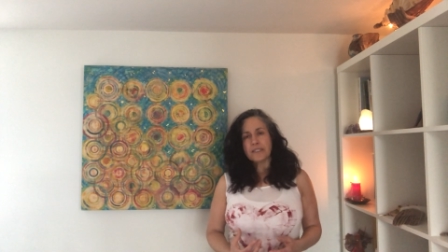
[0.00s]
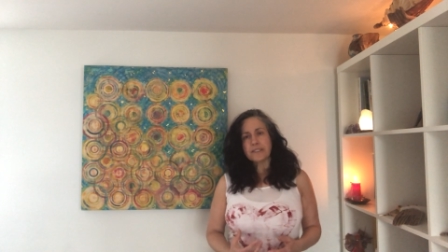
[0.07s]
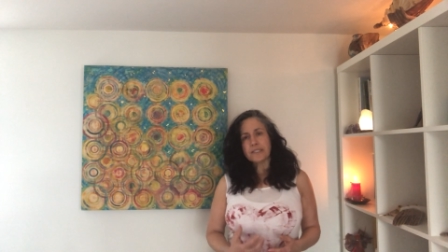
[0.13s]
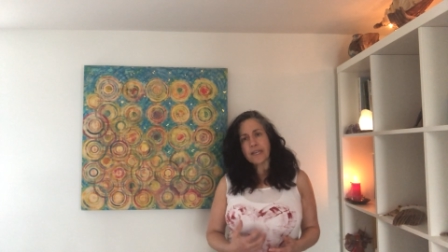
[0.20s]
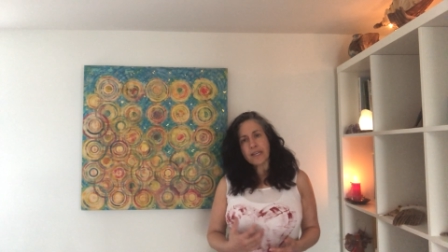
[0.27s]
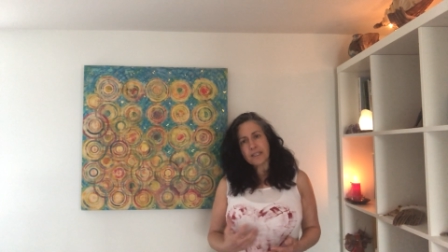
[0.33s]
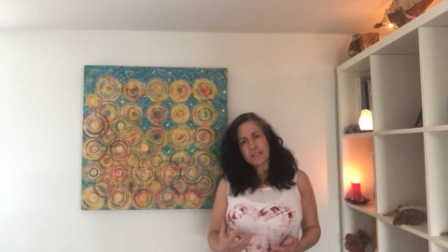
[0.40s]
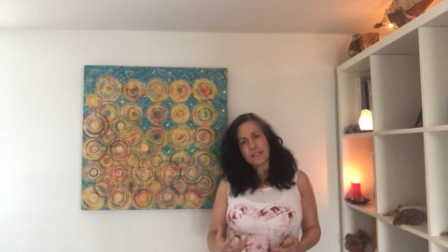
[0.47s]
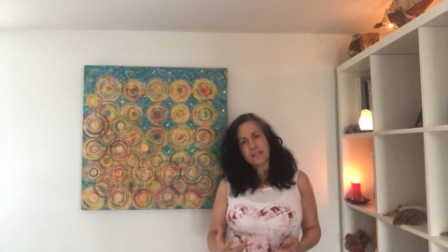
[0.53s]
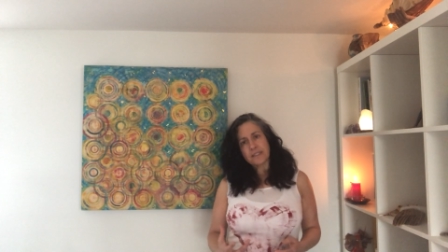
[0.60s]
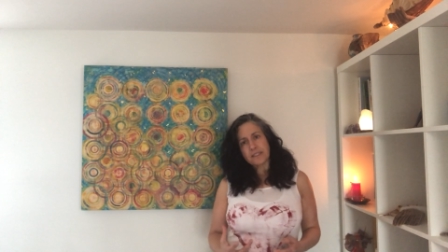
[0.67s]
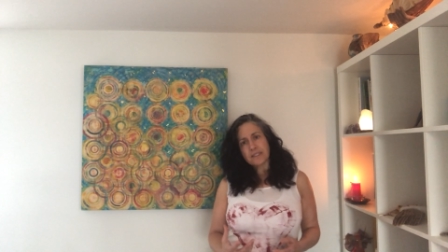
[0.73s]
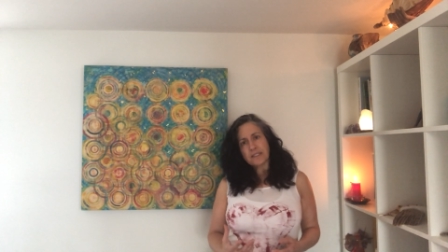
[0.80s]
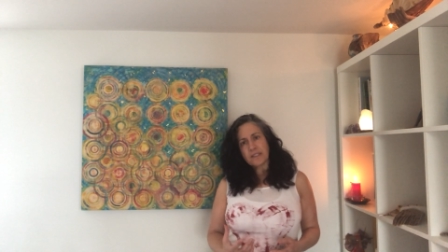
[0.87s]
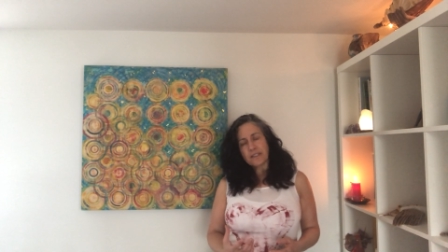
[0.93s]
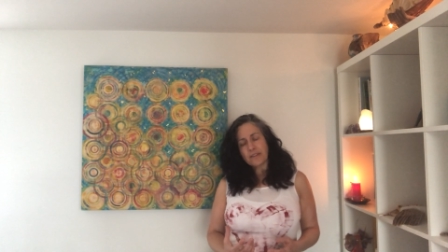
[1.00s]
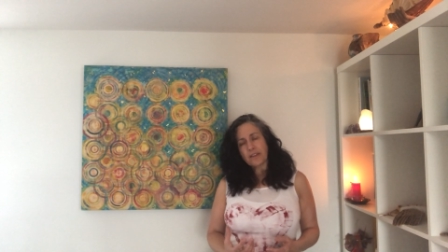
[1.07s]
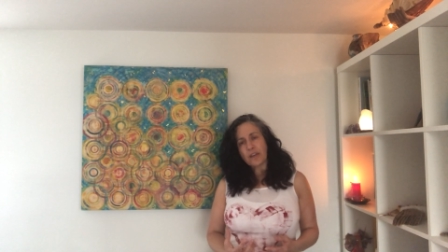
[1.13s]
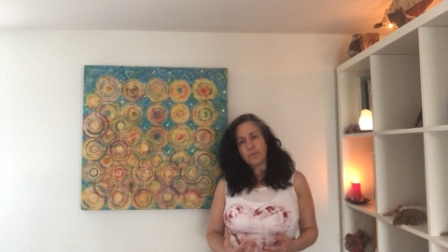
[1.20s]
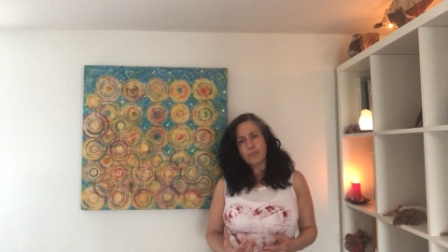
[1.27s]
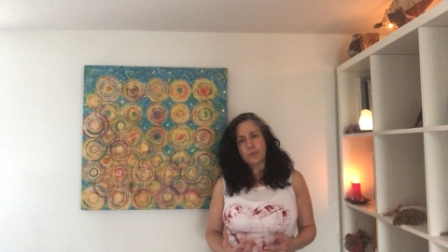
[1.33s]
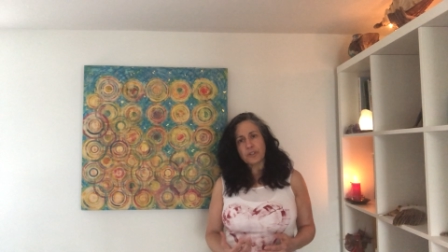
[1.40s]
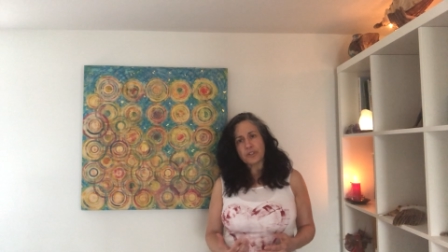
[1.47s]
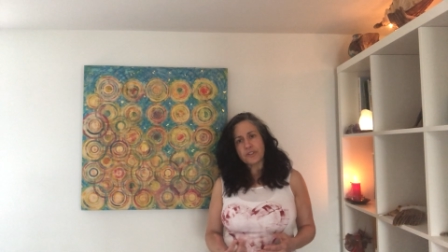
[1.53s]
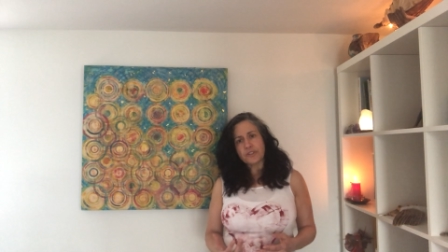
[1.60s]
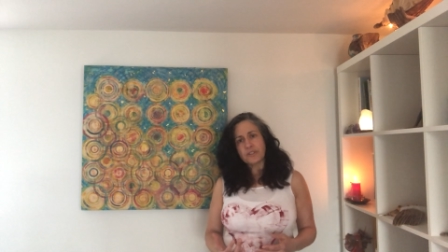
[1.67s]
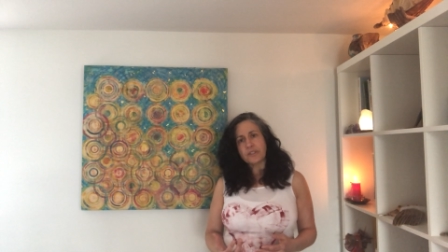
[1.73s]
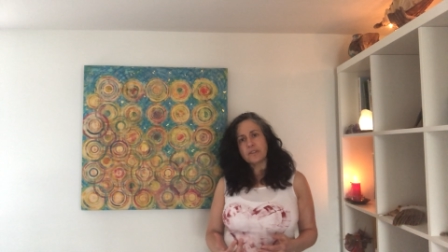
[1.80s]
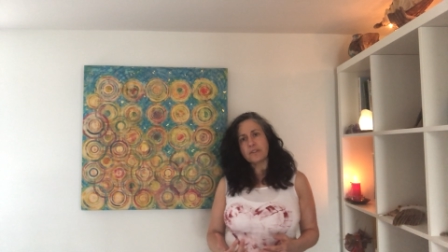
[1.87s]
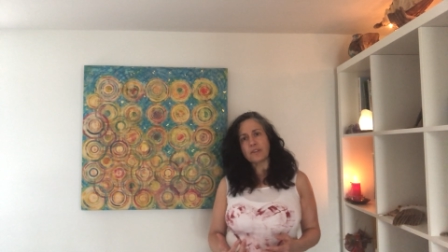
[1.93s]
text that
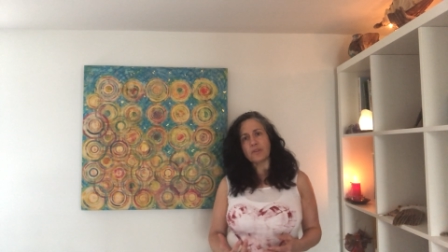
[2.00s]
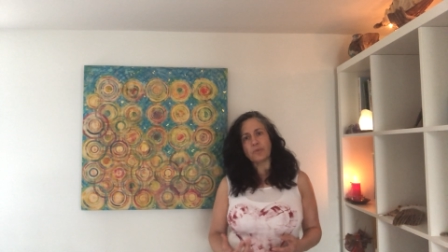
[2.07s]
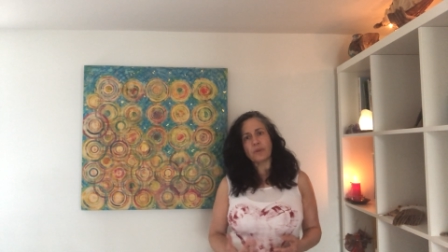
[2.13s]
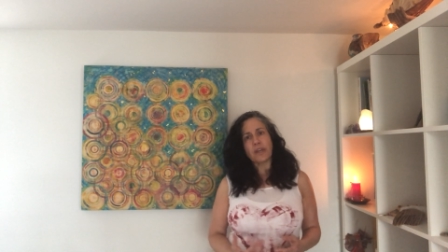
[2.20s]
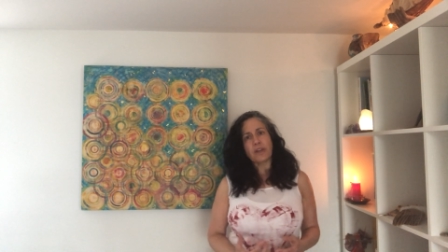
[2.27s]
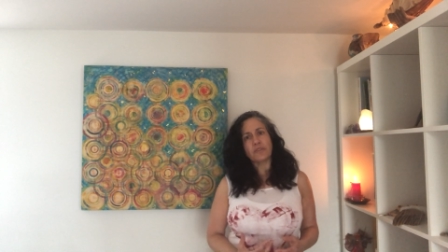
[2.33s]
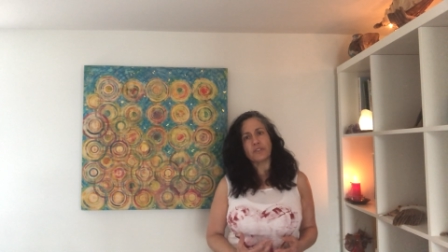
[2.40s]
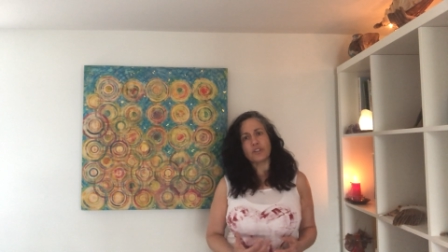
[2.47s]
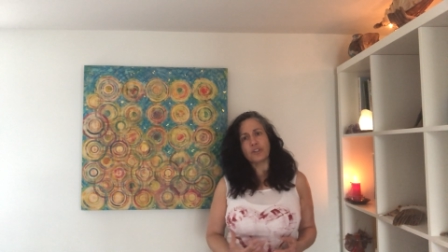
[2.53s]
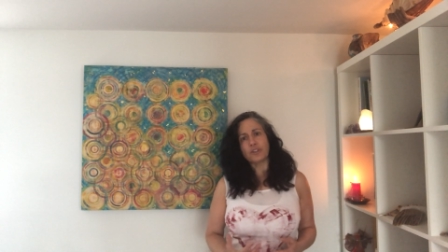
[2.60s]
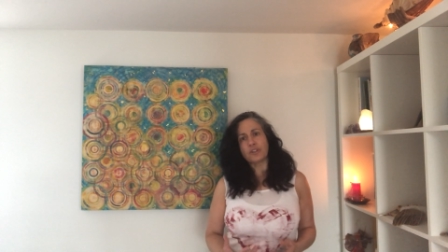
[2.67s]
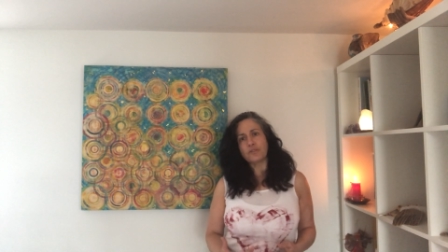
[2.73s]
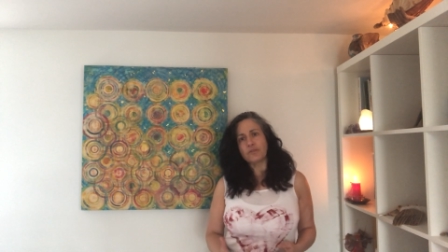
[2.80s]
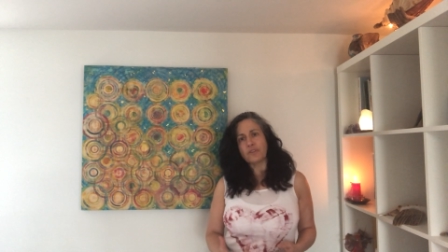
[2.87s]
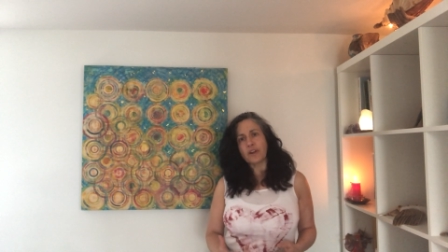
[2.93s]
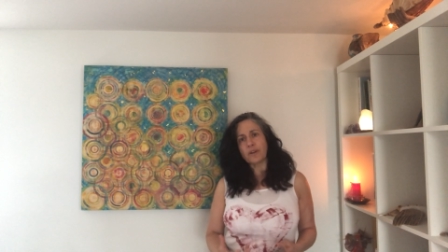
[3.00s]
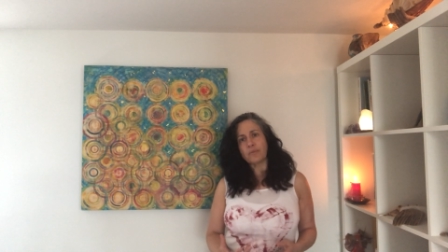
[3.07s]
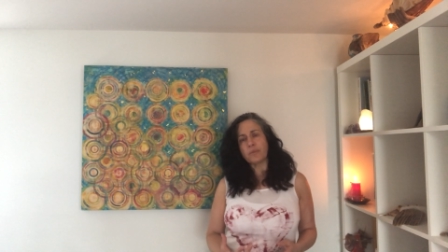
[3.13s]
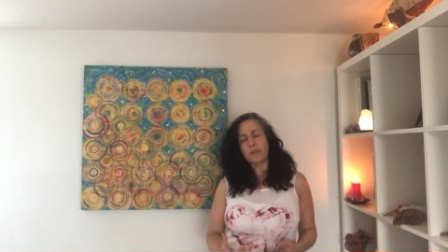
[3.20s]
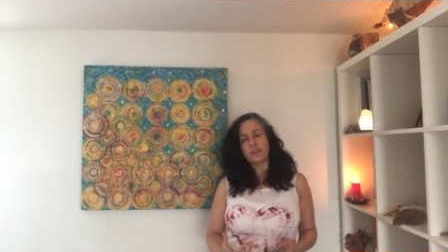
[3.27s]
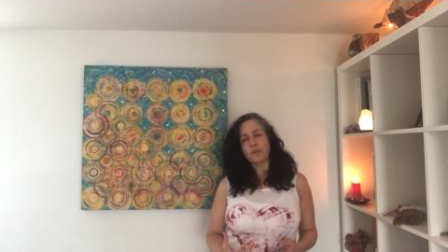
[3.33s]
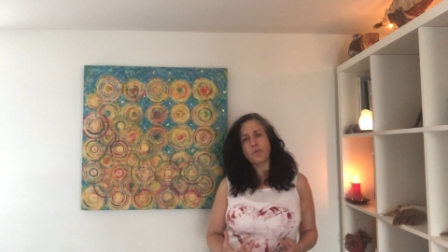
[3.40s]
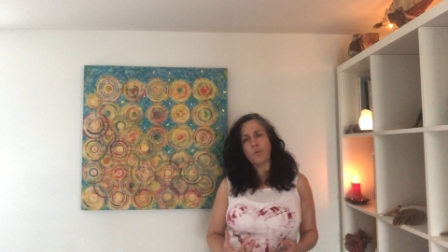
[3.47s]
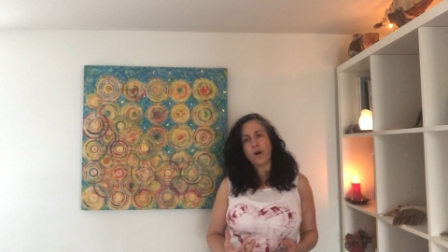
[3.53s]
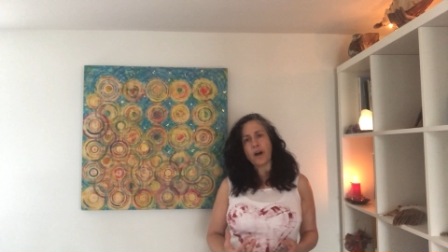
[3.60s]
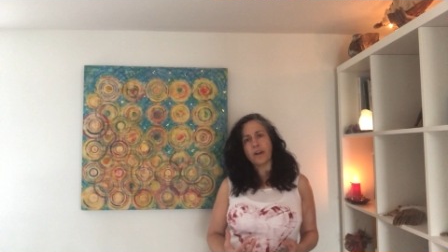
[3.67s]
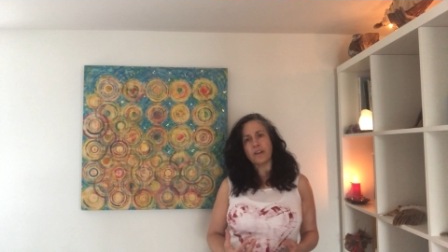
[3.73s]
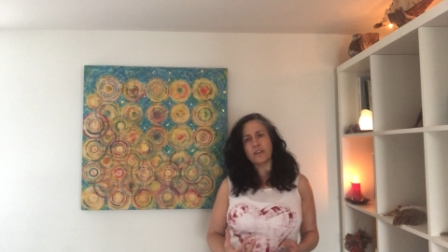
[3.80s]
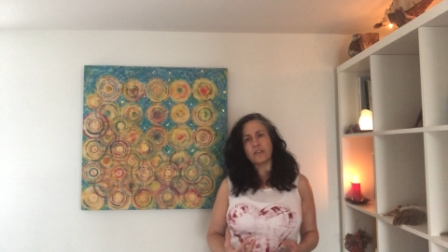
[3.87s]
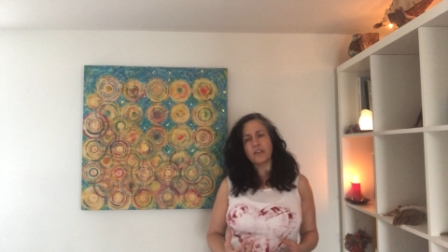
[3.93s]
person that we haven't heard from in a
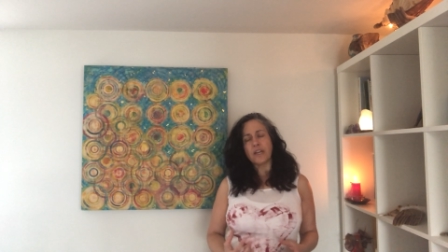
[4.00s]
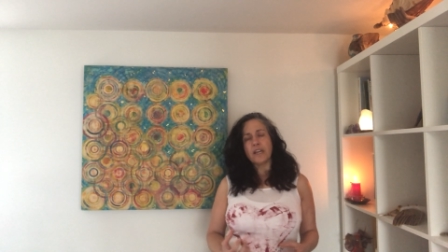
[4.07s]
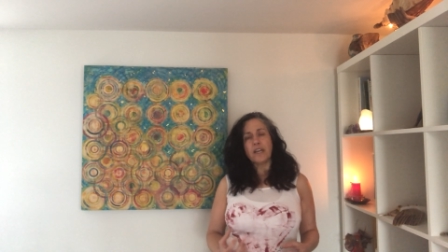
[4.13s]
while